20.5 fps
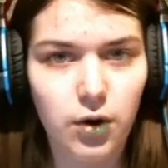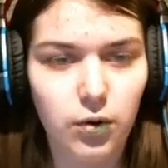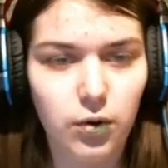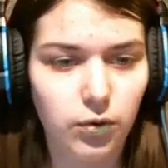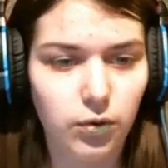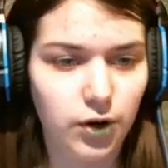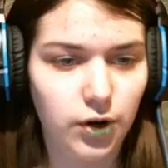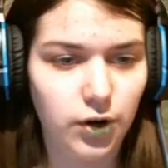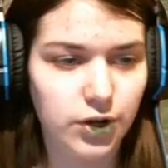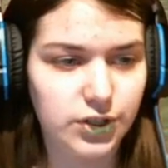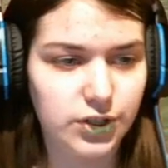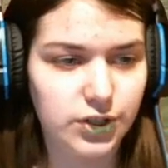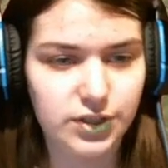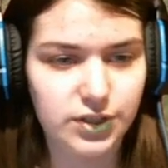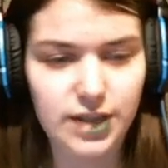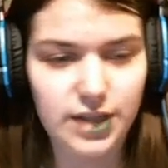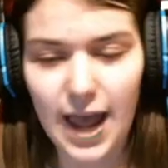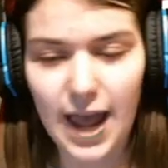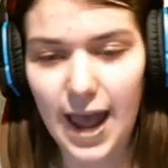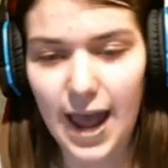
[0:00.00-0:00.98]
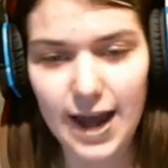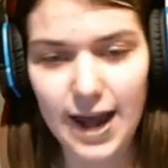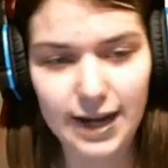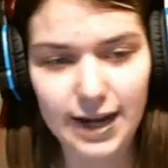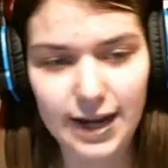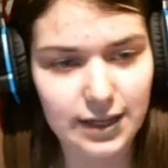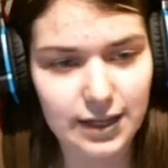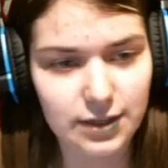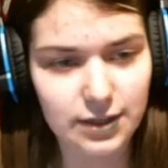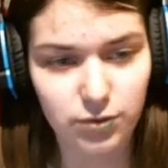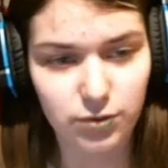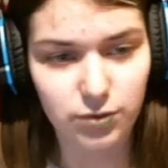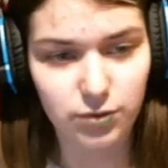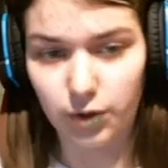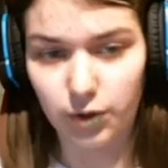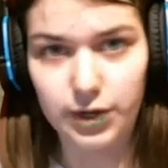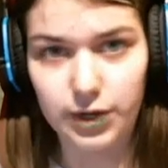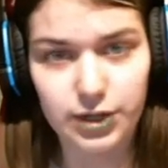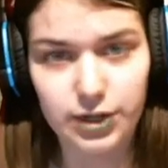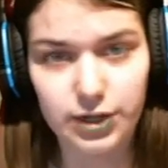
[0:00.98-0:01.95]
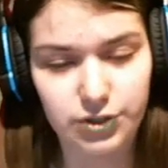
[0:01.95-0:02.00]
or just Adius or
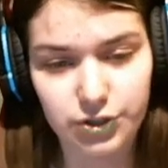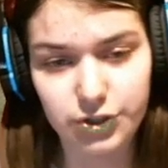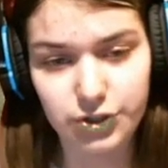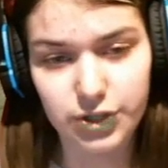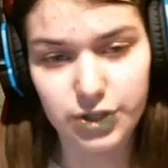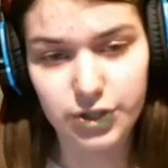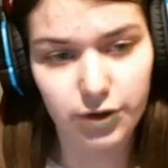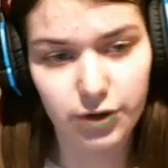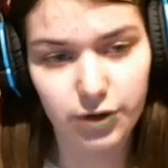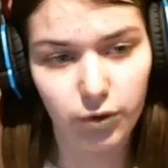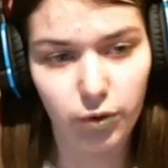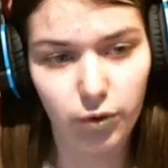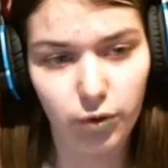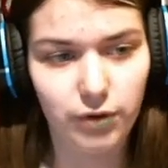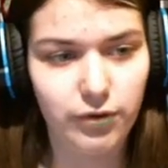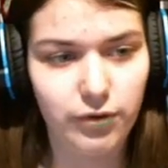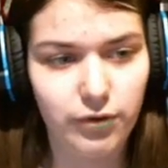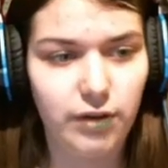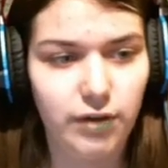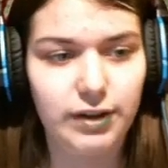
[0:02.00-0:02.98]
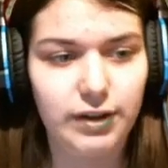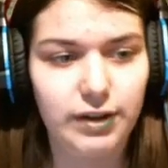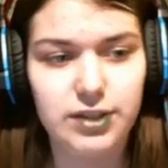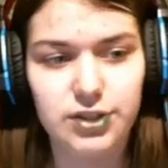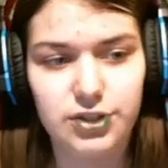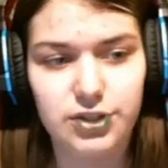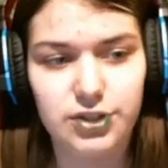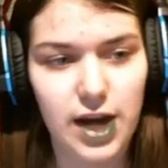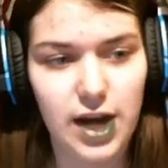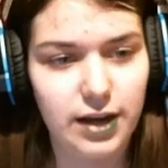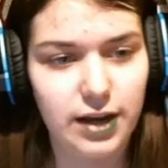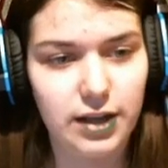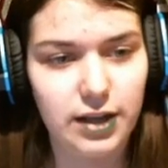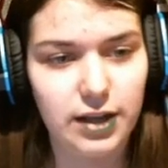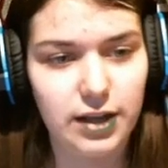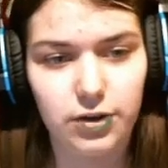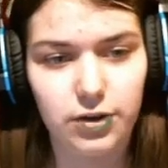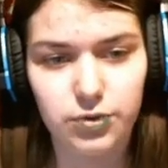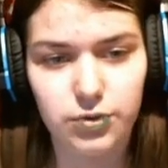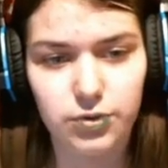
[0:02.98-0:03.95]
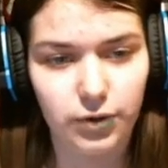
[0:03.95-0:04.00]
Rodash in general, or if you have like Tashanin
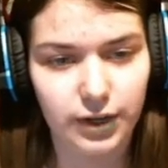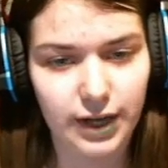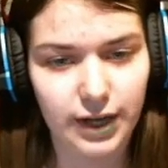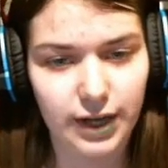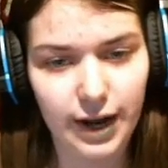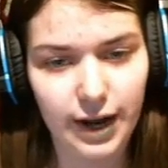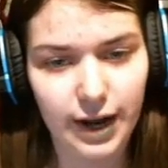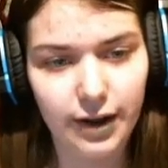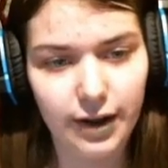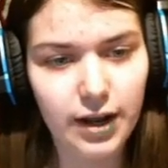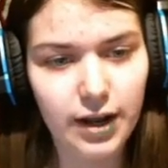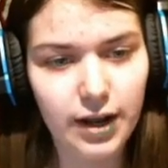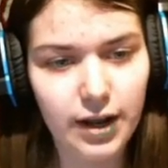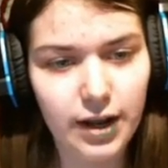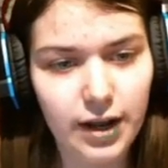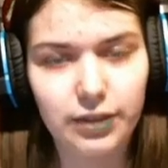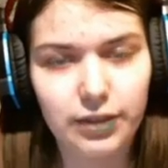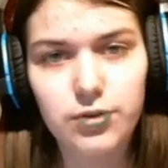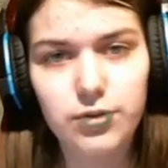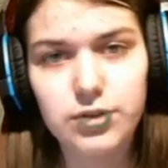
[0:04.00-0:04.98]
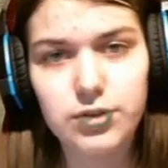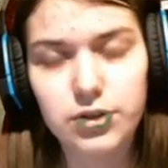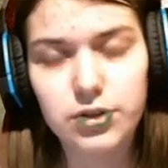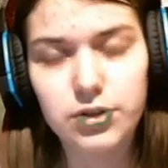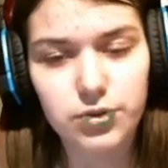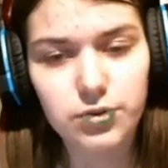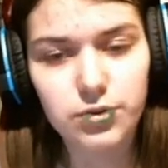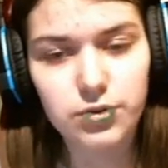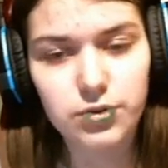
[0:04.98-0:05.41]
or Torkai, like those aren't too